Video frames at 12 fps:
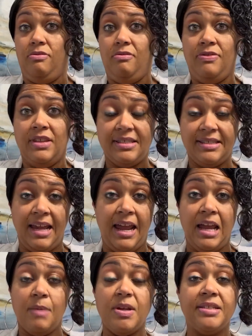the
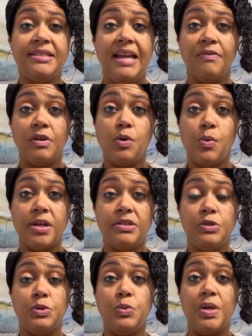same. It's never going
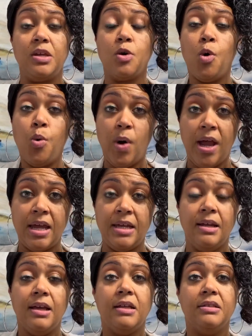to
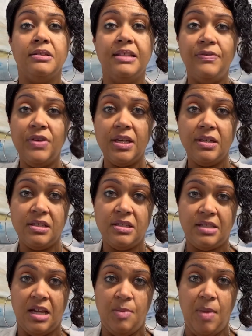equate living in the
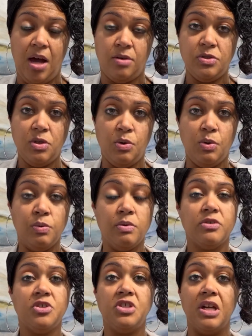same household,
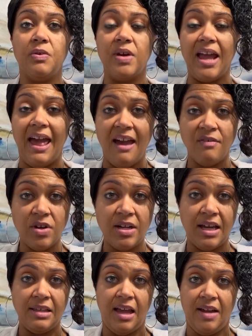sharing
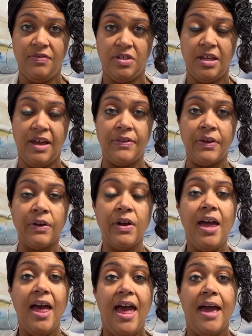everyday life together,
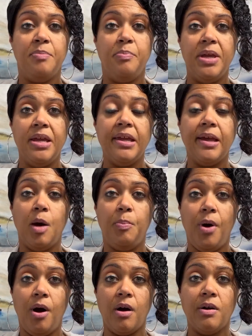and being a
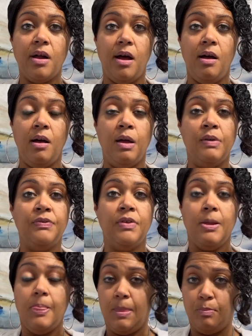part of
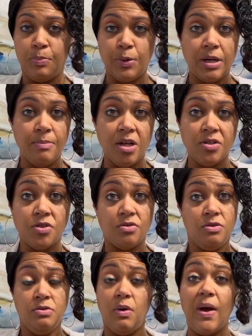pretty much,
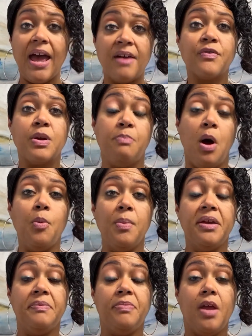every
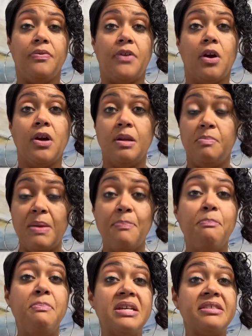moment. There are going to be
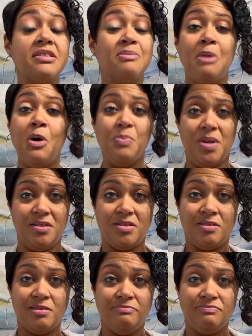missed
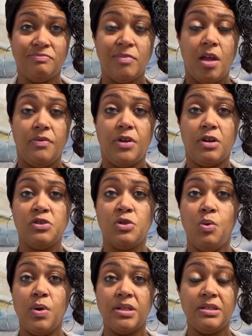moments. There's
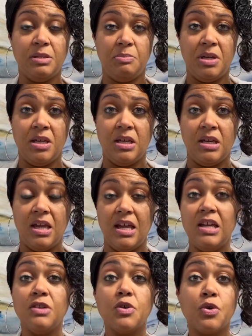going to be
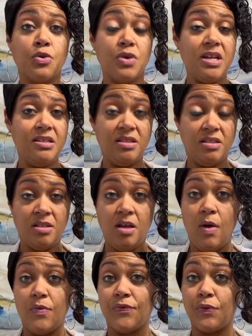increased
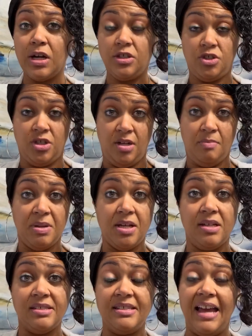friction
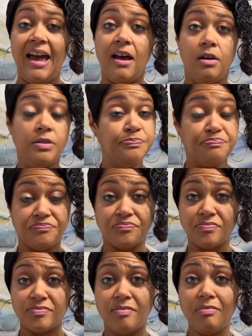because now
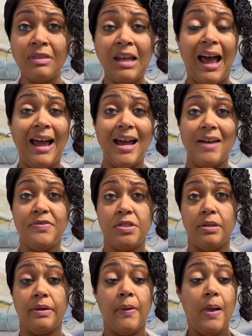I have
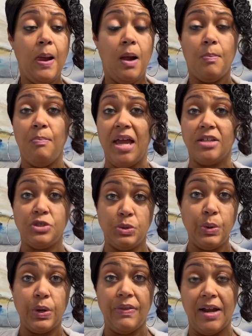to make
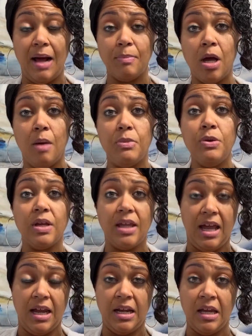sure that I'm
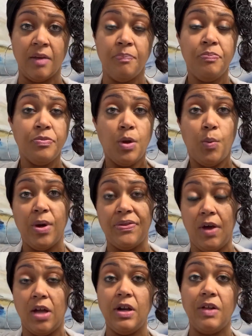communicating with
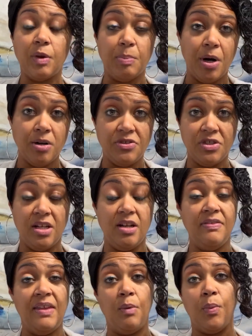another person
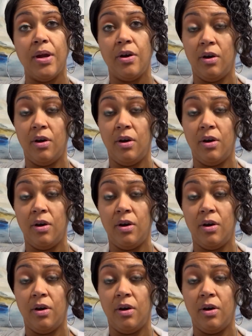and that we're